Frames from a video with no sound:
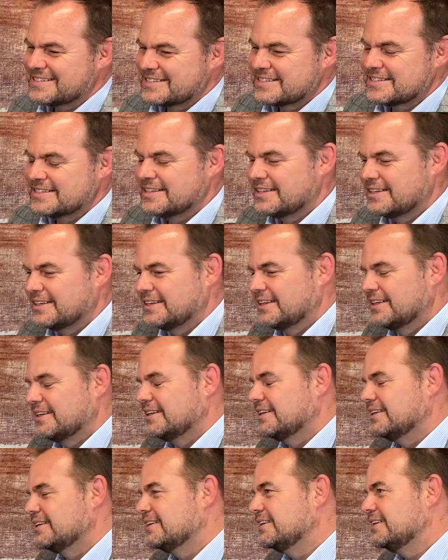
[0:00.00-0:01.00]

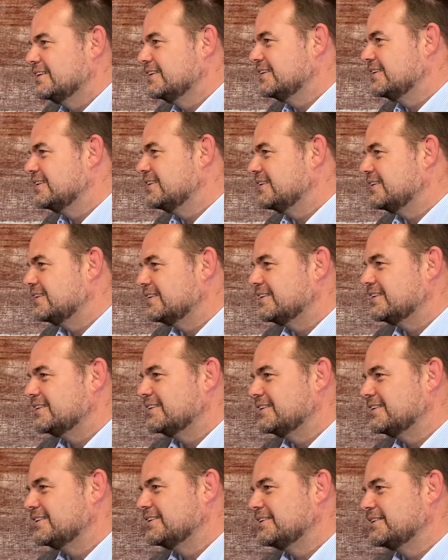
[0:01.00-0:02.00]

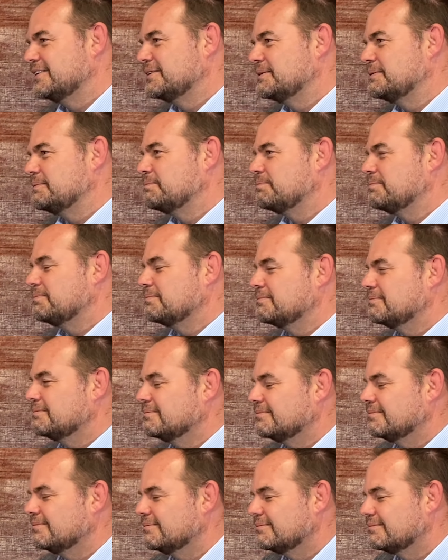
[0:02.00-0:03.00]

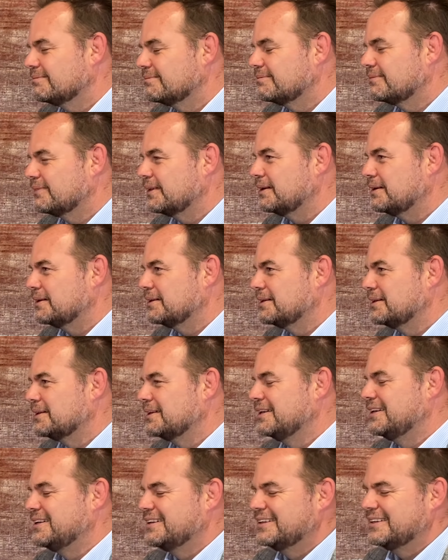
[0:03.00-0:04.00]

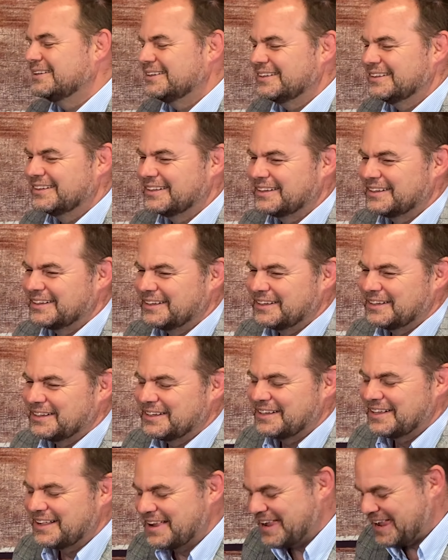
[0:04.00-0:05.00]

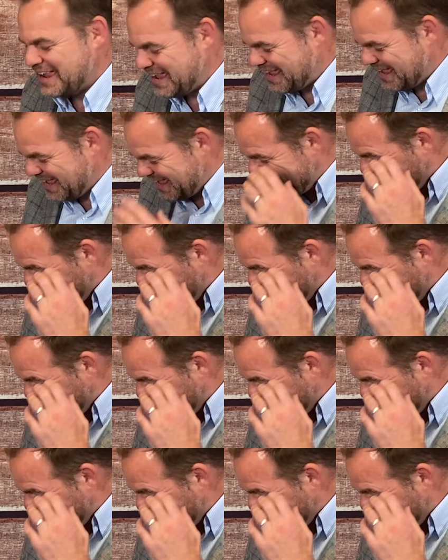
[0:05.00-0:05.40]
No words are spoken by the person on screen.